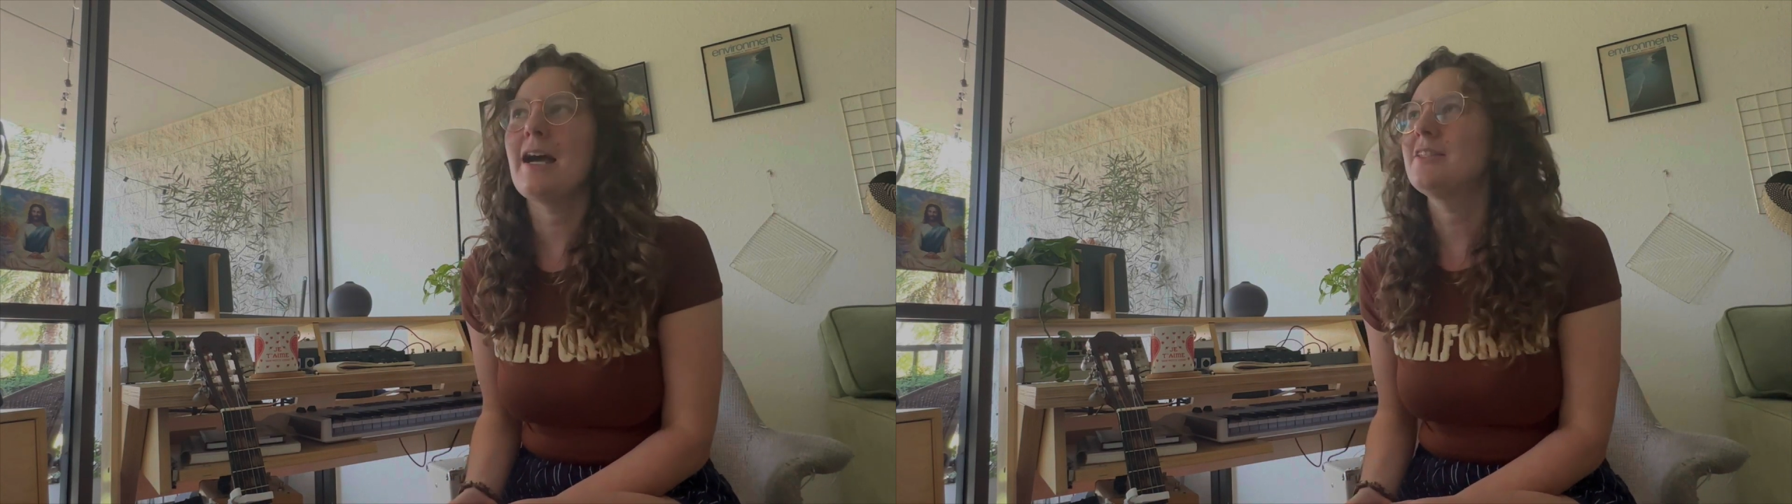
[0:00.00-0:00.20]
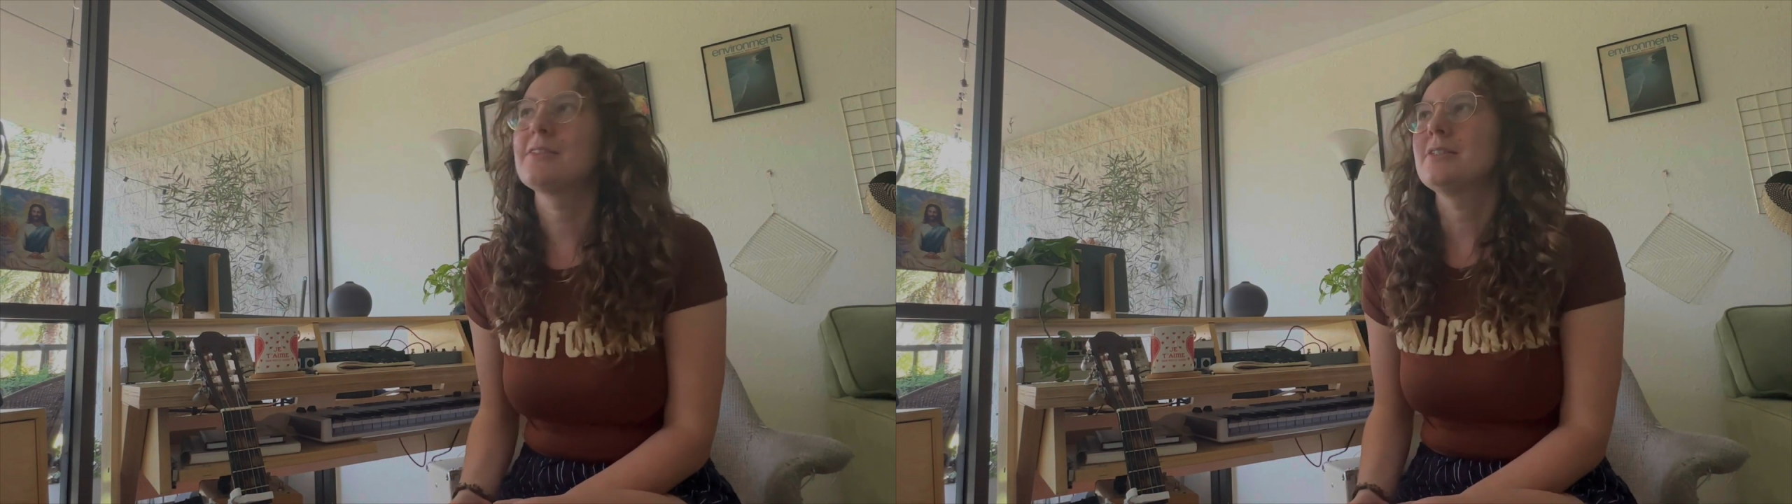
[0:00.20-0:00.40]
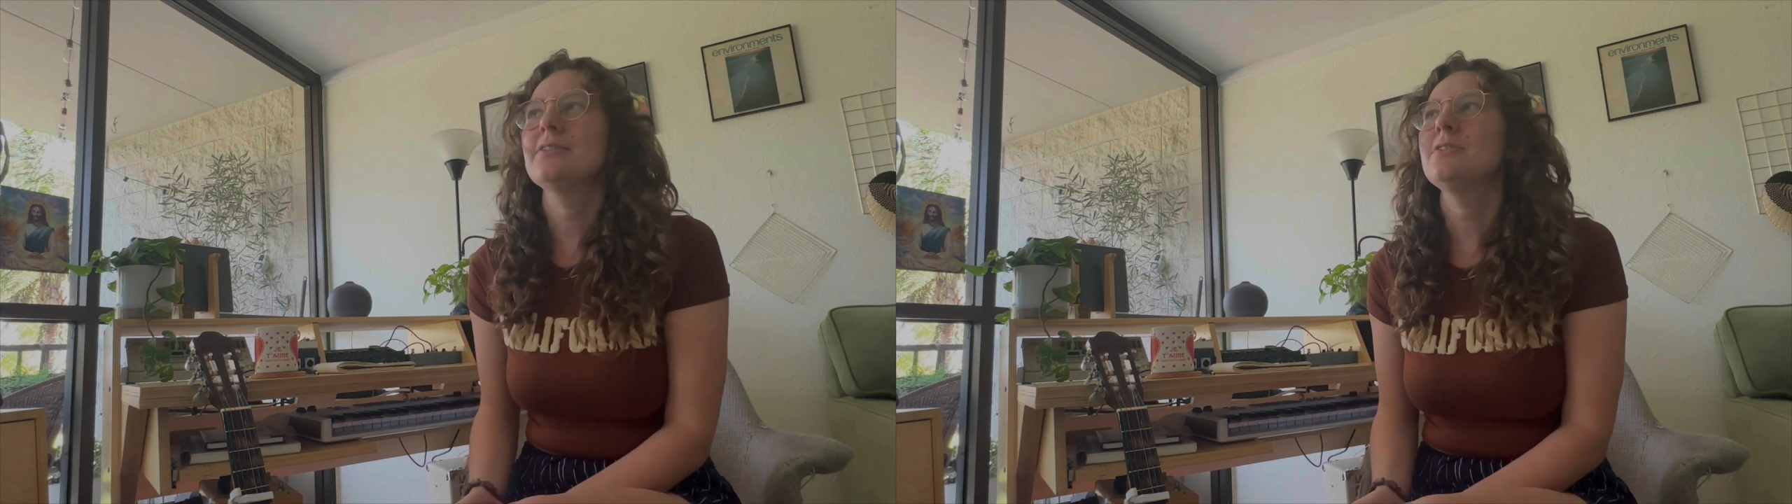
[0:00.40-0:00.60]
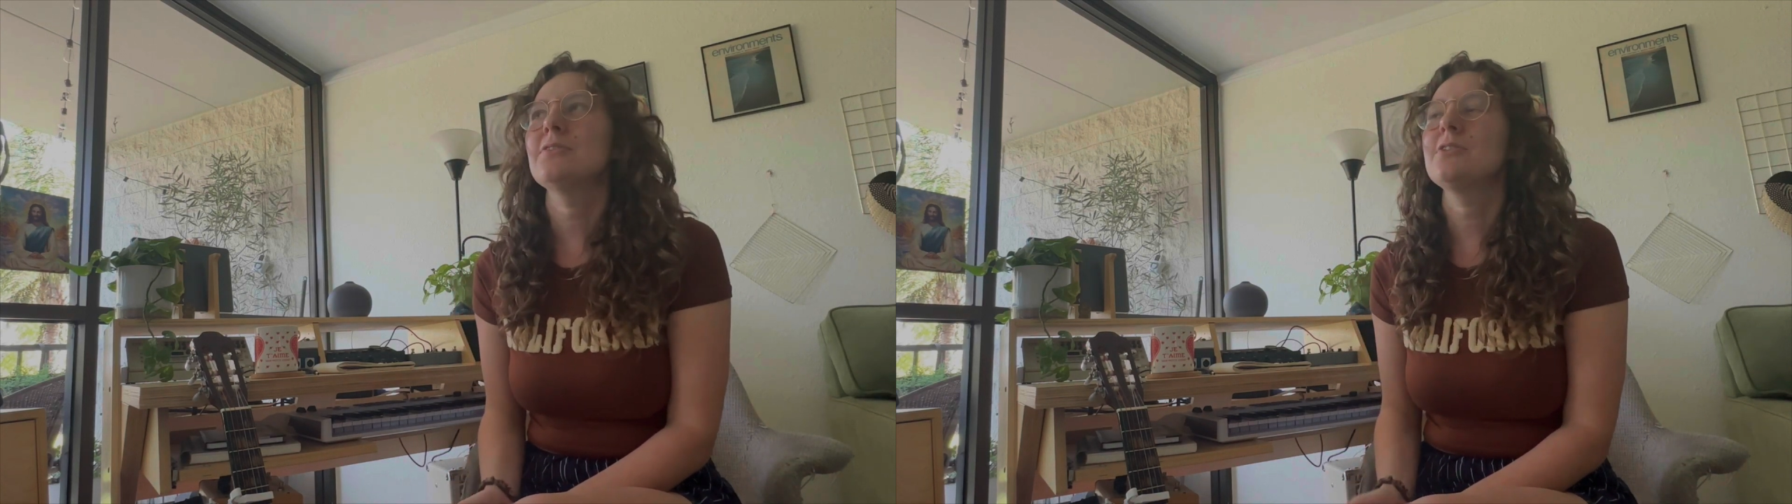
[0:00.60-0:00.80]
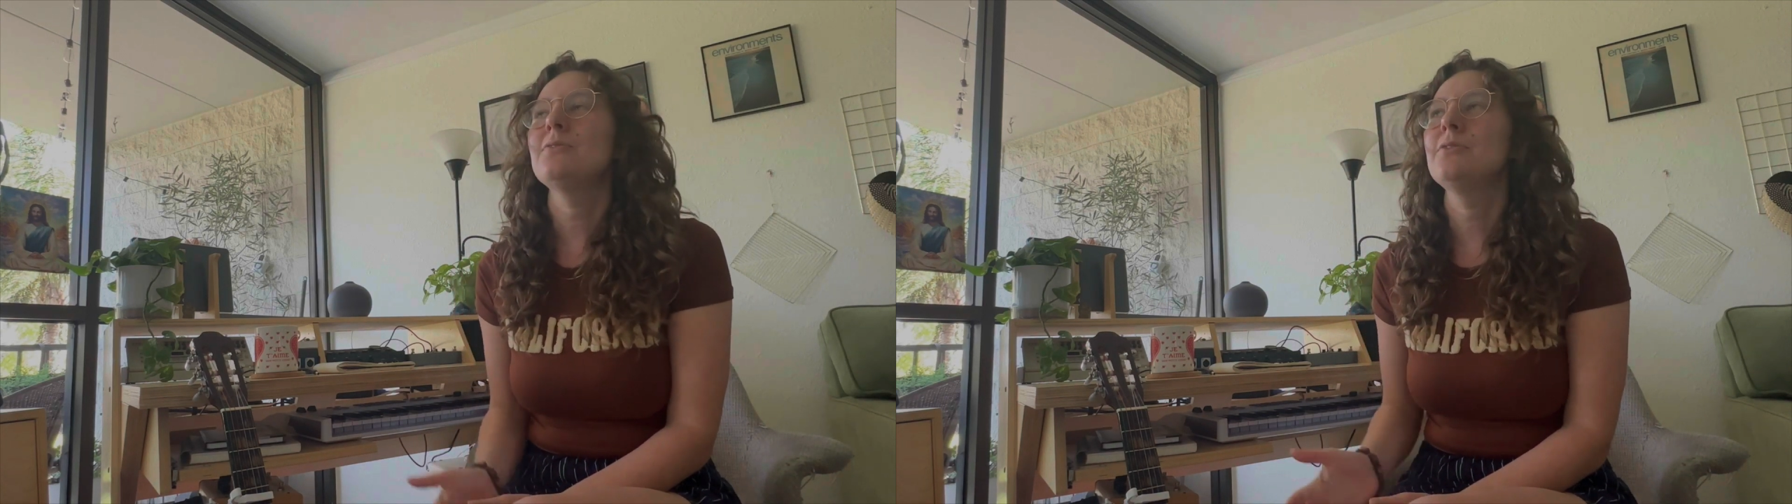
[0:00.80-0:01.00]
I still
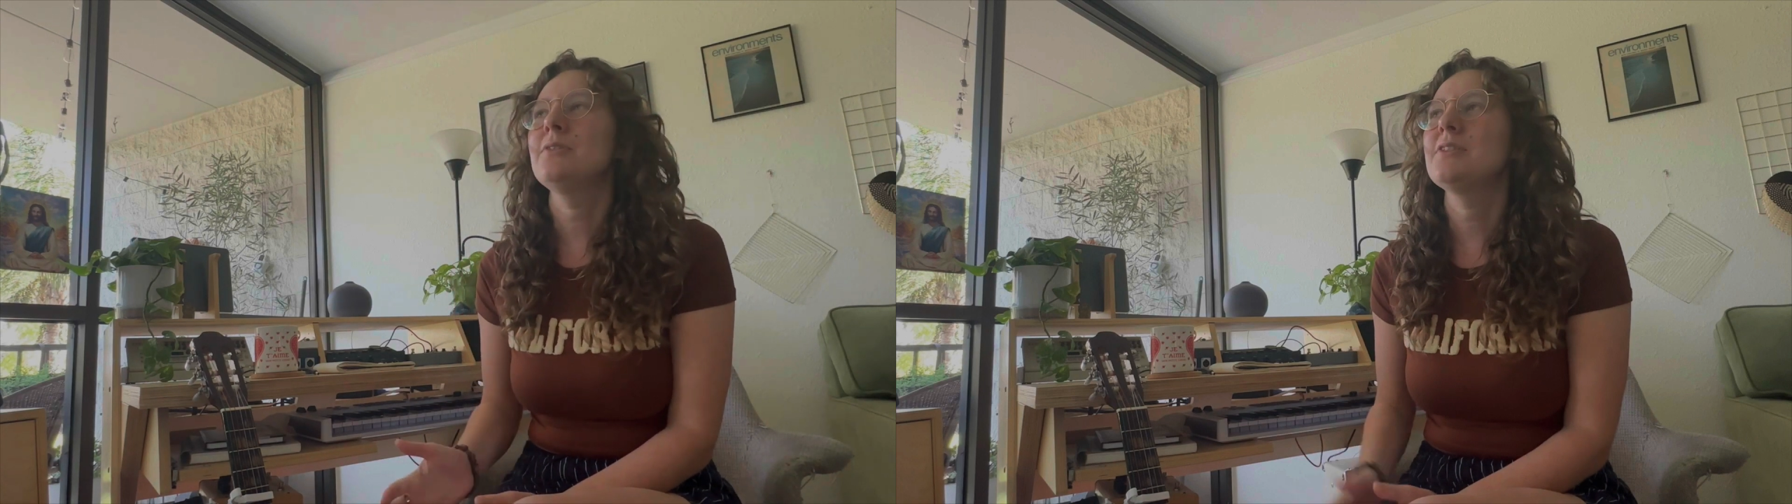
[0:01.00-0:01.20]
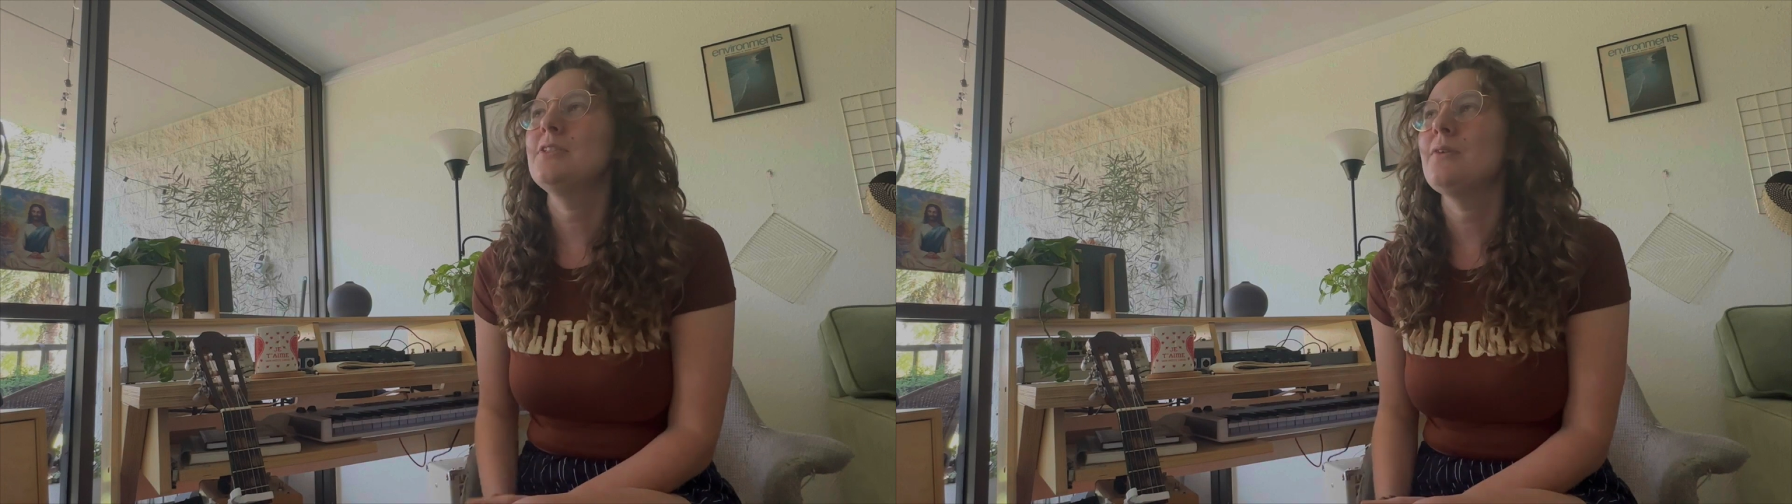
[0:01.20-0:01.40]
don't know what to do.